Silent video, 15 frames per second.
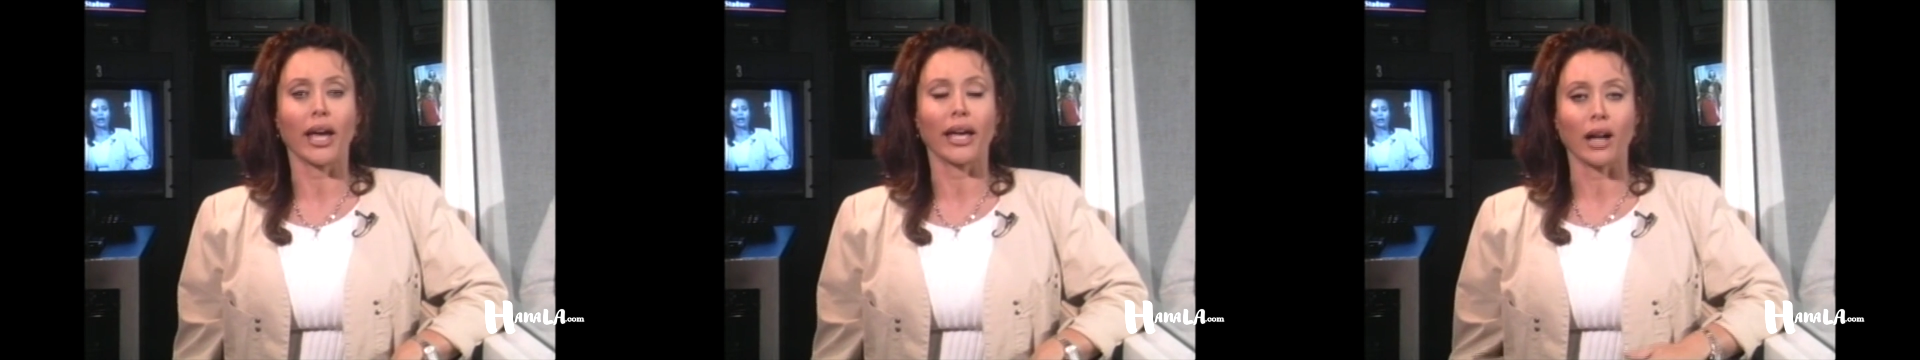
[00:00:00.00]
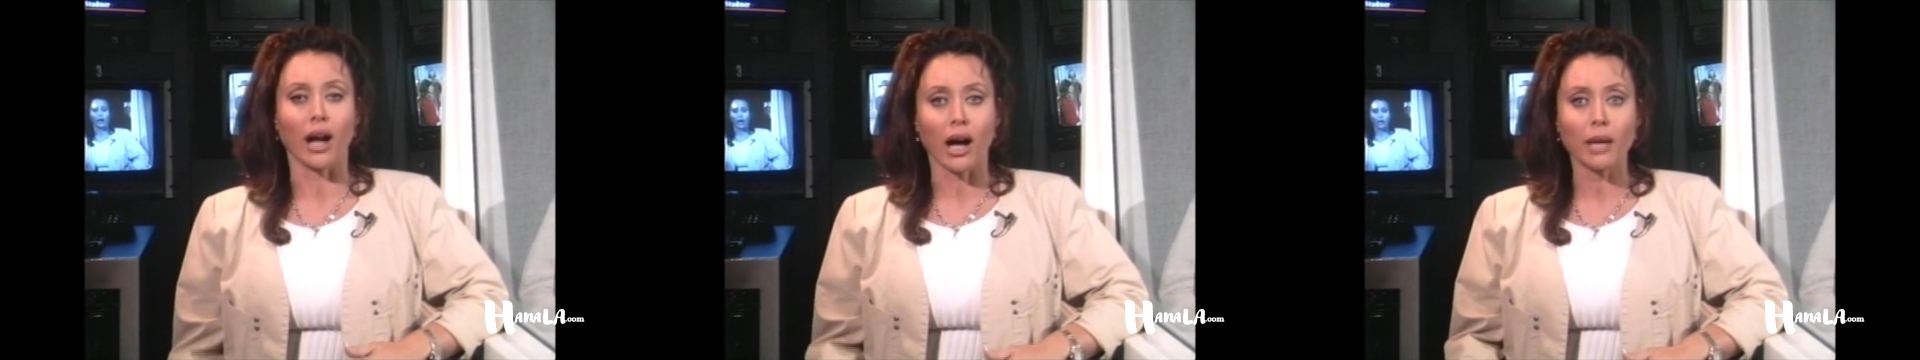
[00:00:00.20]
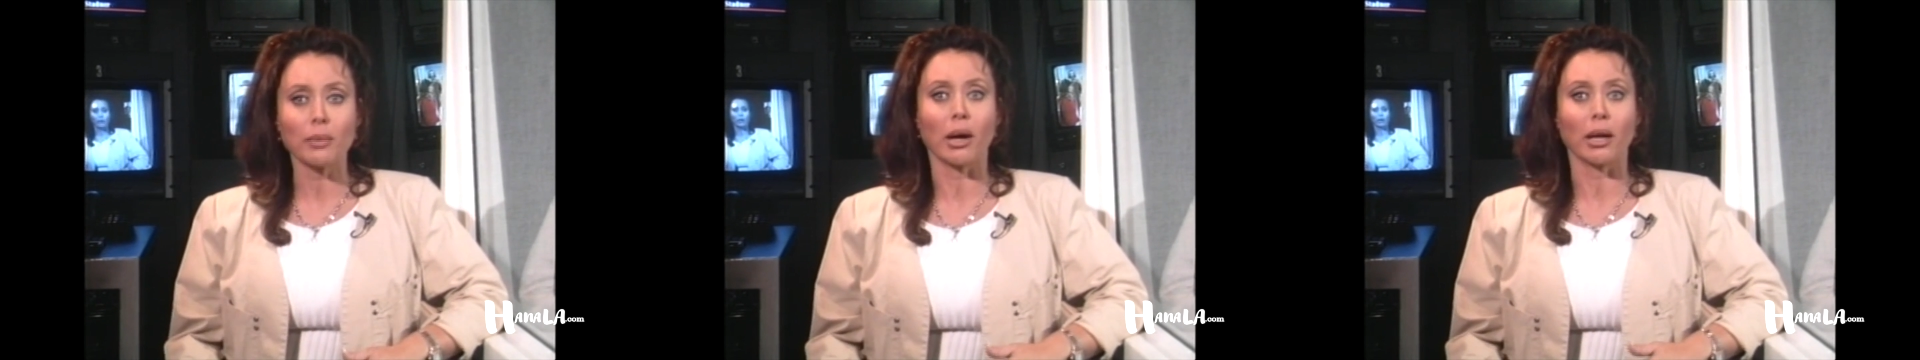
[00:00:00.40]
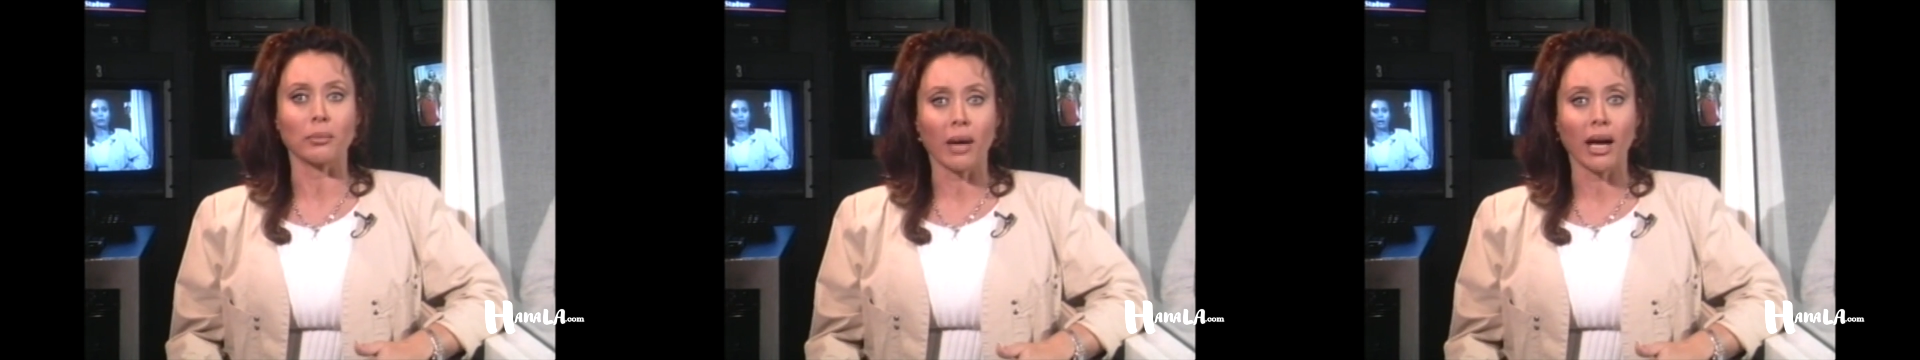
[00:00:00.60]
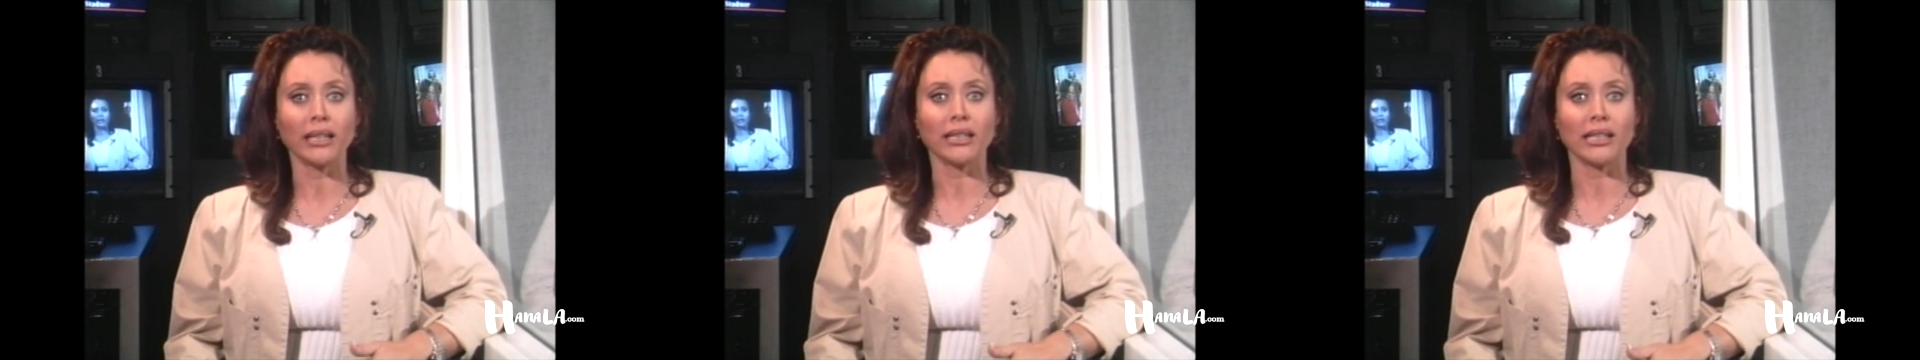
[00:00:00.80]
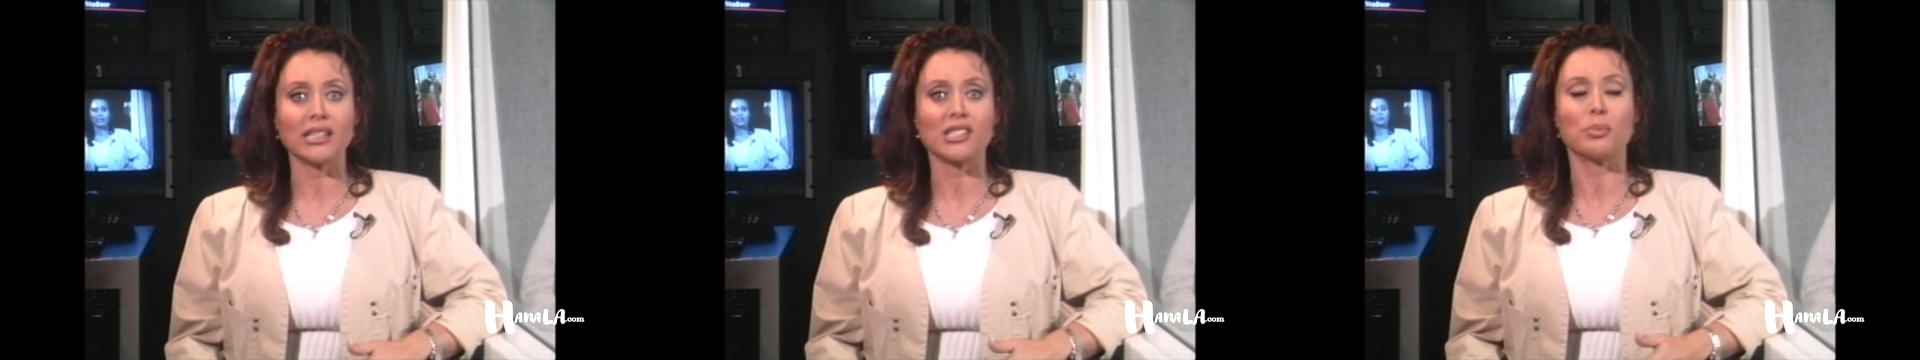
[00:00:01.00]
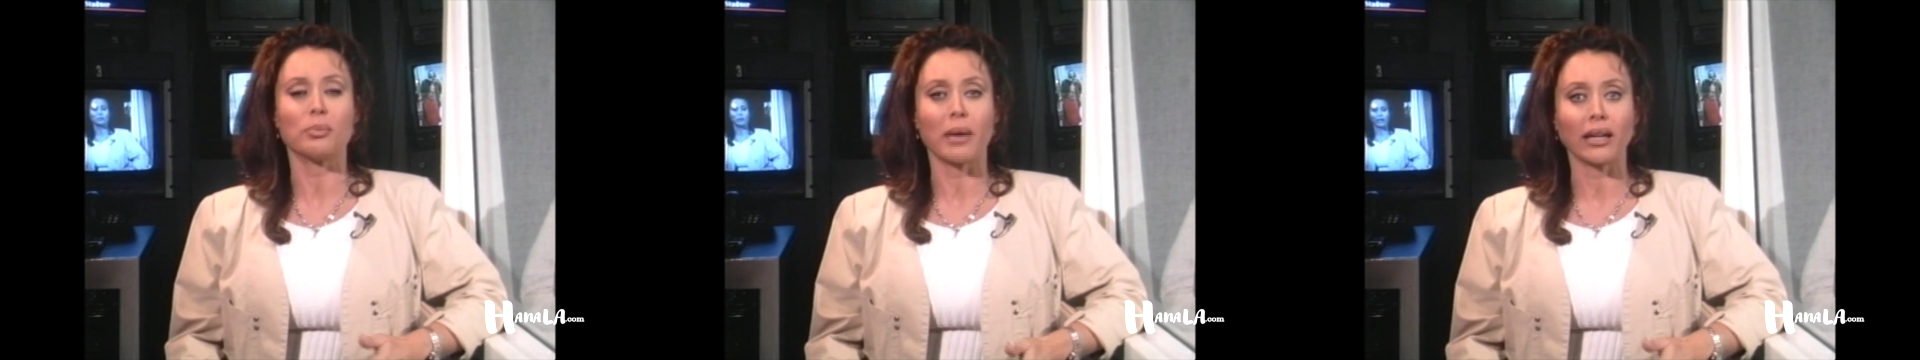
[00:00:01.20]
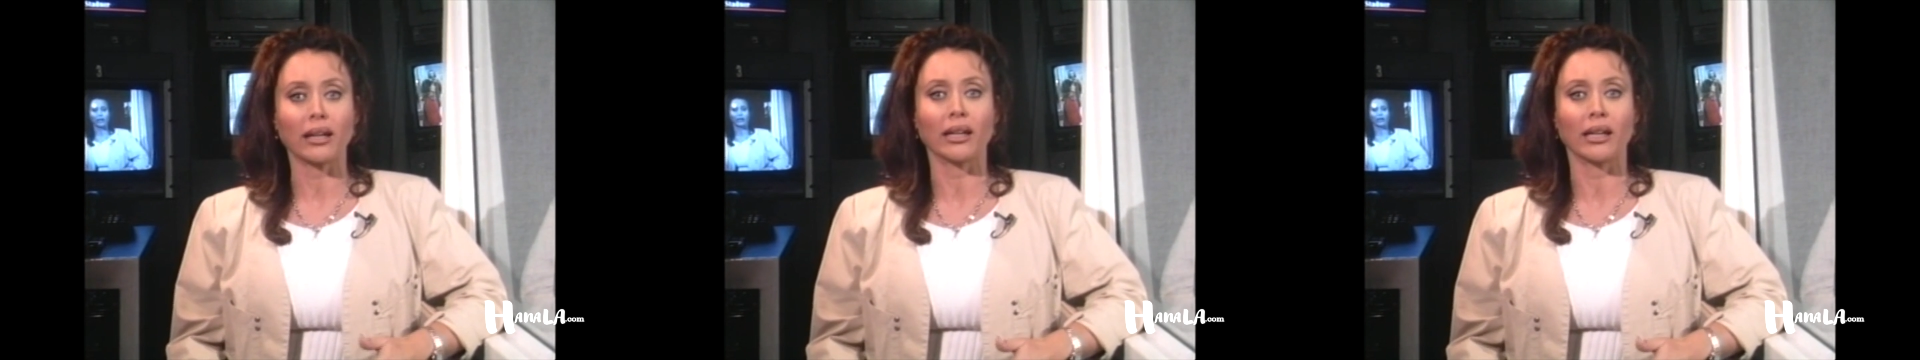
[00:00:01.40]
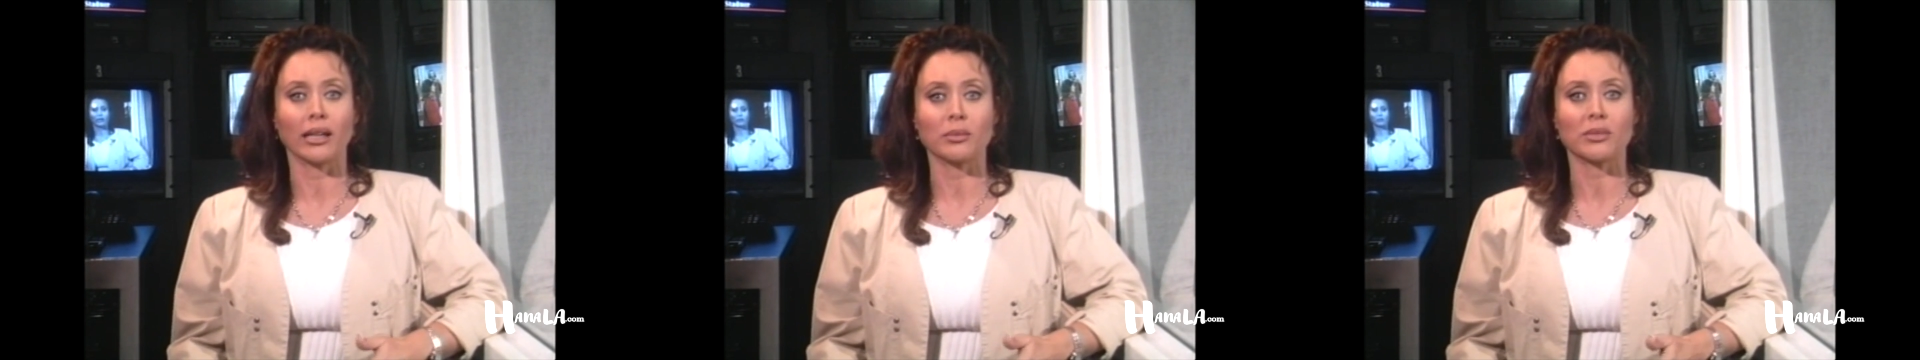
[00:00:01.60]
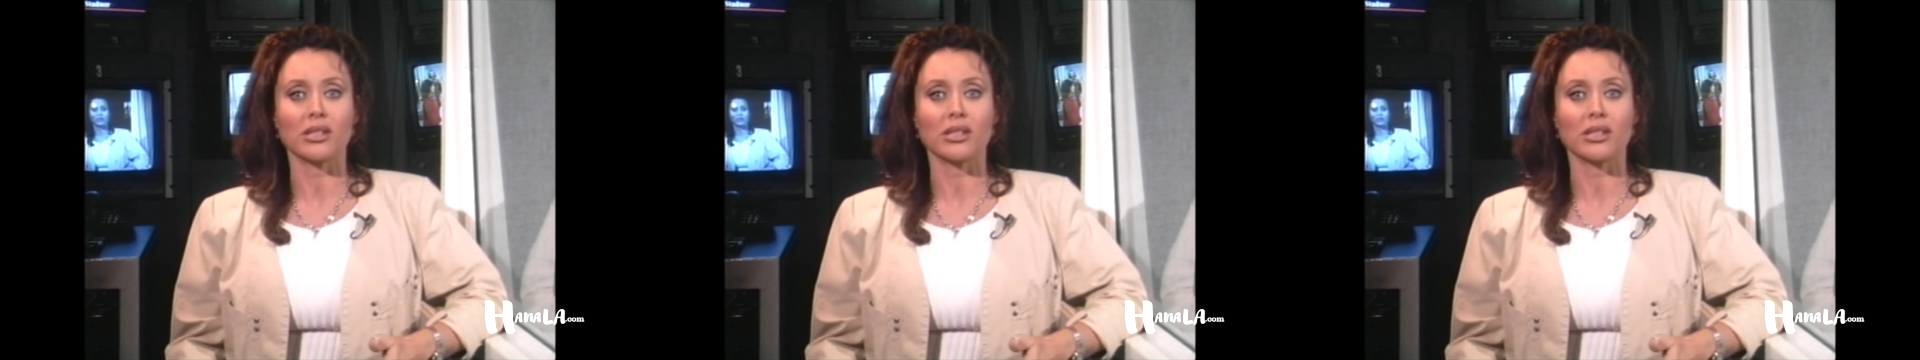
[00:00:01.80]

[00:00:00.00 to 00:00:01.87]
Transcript: and I'm on my knees begging him